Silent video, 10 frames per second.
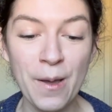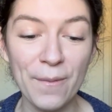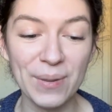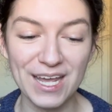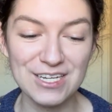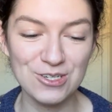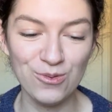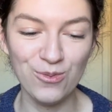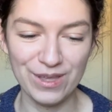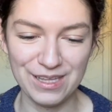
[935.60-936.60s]
But I do
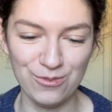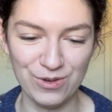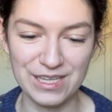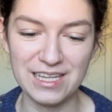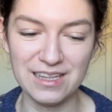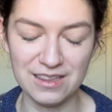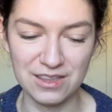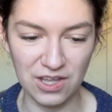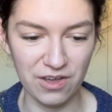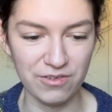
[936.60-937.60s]
really, really
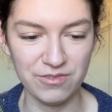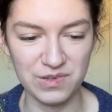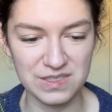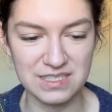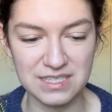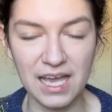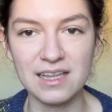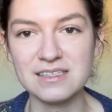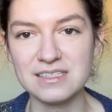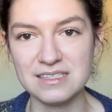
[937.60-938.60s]
love
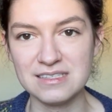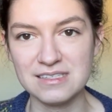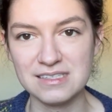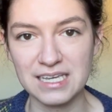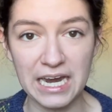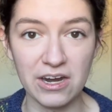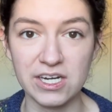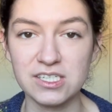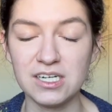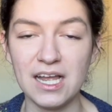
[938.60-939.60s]
Silas's
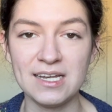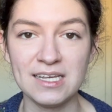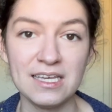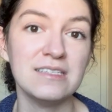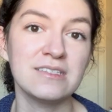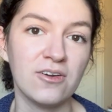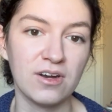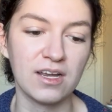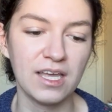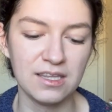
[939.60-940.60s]
character and his
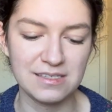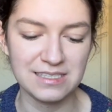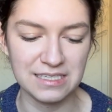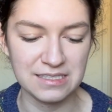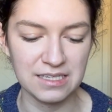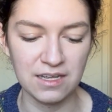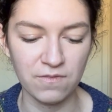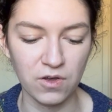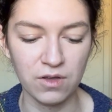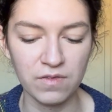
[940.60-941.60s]
arc and the scenes that
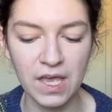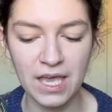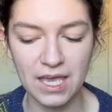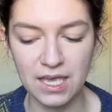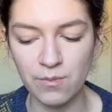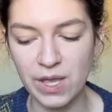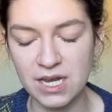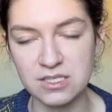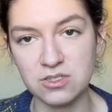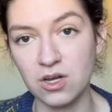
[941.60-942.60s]
involve him and
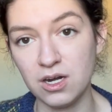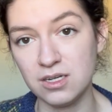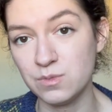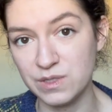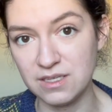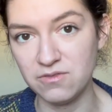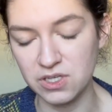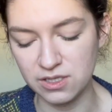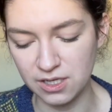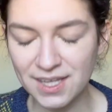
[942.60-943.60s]
his daughter
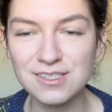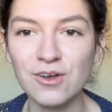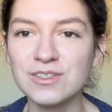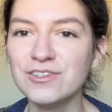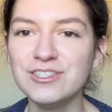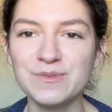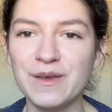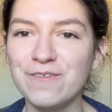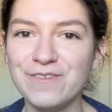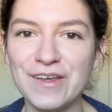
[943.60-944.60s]
specifically. It's also just
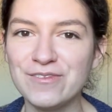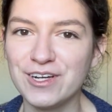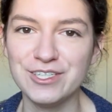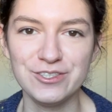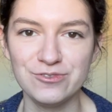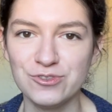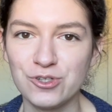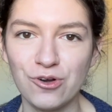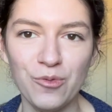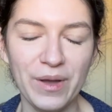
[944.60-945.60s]
my favorite
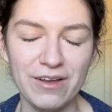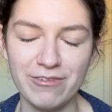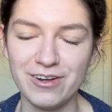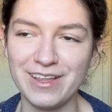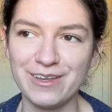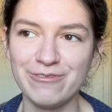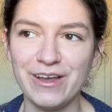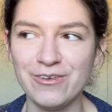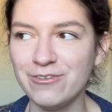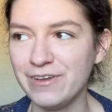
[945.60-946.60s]
trope ever, like
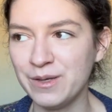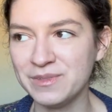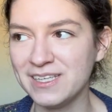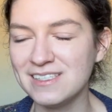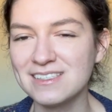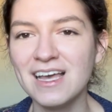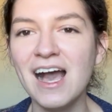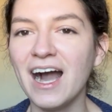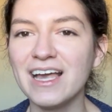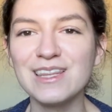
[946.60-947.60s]
found families.
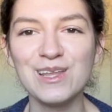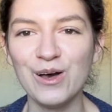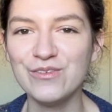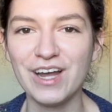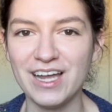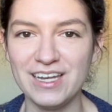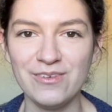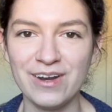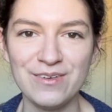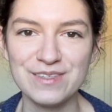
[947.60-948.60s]
I loved Heidi
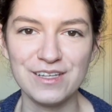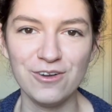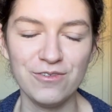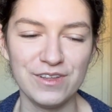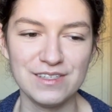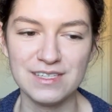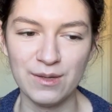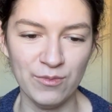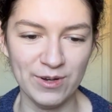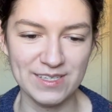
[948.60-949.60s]
when I was little for the
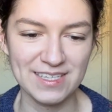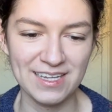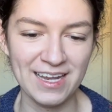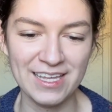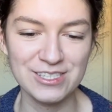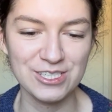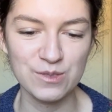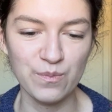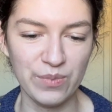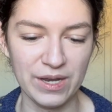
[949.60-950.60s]
same reason. It's
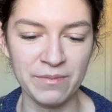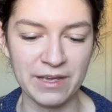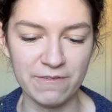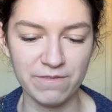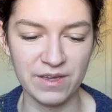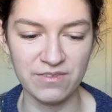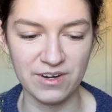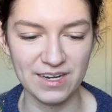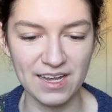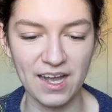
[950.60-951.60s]
just been my
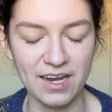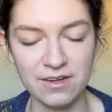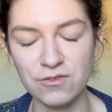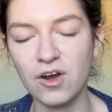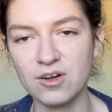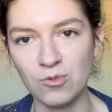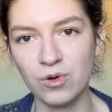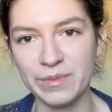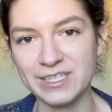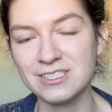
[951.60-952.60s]
favorite kind of
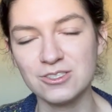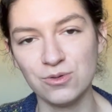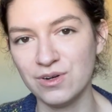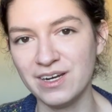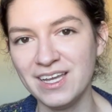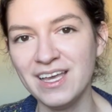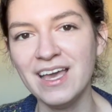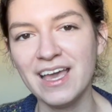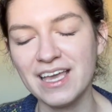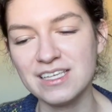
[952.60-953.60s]
heartwarming story
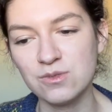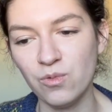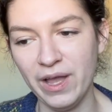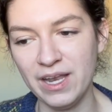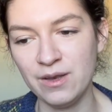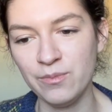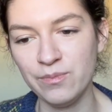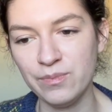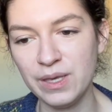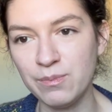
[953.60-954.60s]
is when
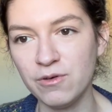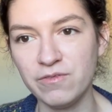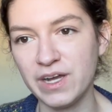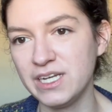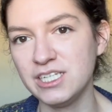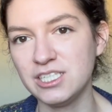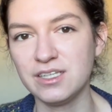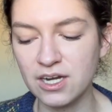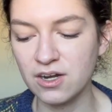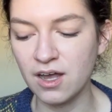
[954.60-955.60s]
people find each
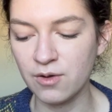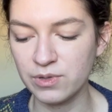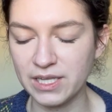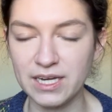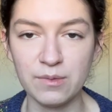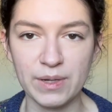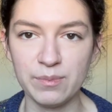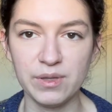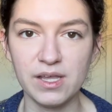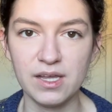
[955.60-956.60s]
other. They're not related by
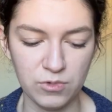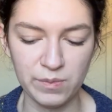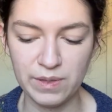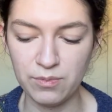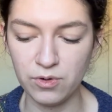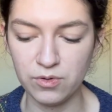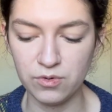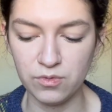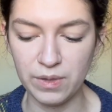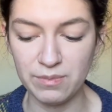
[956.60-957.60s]
blood, and people
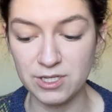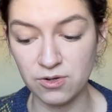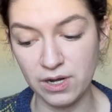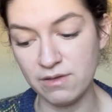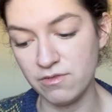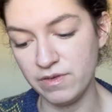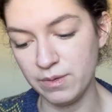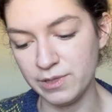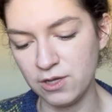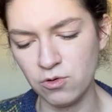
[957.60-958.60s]
who maybe don't have a
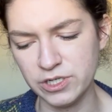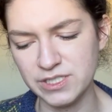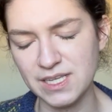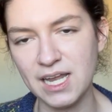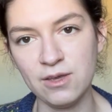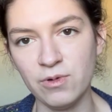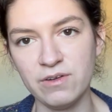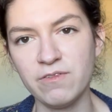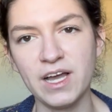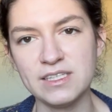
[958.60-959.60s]
family or just anyone
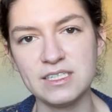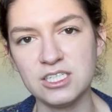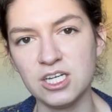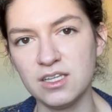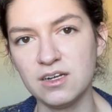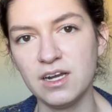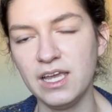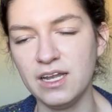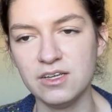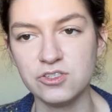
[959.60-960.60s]
finds each other in a